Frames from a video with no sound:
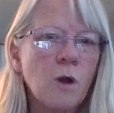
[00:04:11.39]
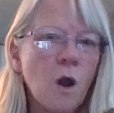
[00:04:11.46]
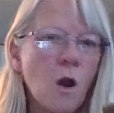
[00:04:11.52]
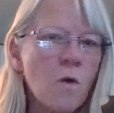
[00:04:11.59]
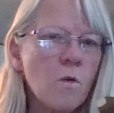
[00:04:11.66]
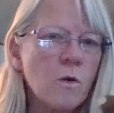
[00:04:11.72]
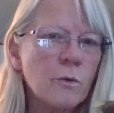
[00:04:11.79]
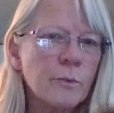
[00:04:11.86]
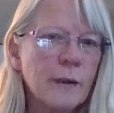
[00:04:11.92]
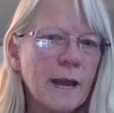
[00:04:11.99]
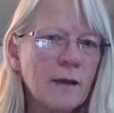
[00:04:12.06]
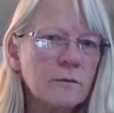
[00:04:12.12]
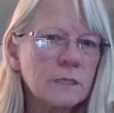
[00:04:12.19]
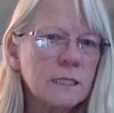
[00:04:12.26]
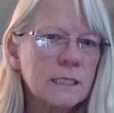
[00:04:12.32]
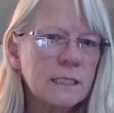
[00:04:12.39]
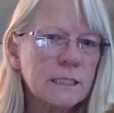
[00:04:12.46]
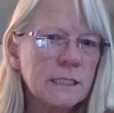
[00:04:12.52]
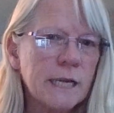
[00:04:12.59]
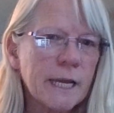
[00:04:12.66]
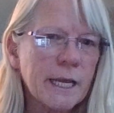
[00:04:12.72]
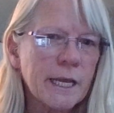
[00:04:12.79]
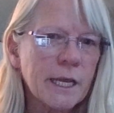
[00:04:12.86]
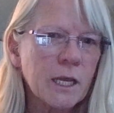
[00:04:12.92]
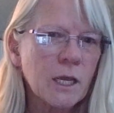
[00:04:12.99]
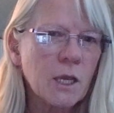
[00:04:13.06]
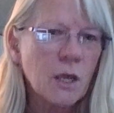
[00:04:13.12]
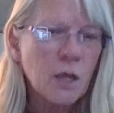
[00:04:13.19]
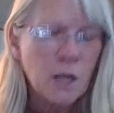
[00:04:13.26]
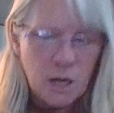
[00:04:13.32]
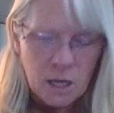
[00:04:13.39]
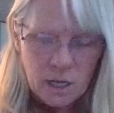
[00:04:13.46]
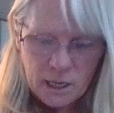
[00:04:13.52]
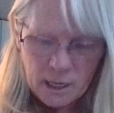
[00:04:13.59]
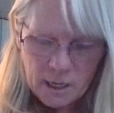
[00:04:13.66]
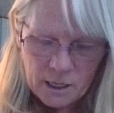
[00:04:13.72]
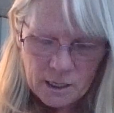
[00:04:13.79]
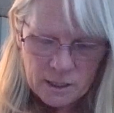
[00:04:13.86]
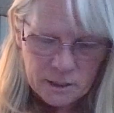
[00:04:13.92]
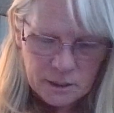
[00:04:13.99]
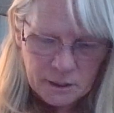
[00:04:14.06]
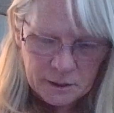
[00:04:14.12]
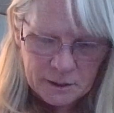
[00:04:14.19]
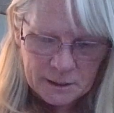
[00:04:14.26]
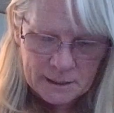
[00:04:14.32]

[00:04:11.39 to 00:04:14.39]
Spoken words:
go around the clay and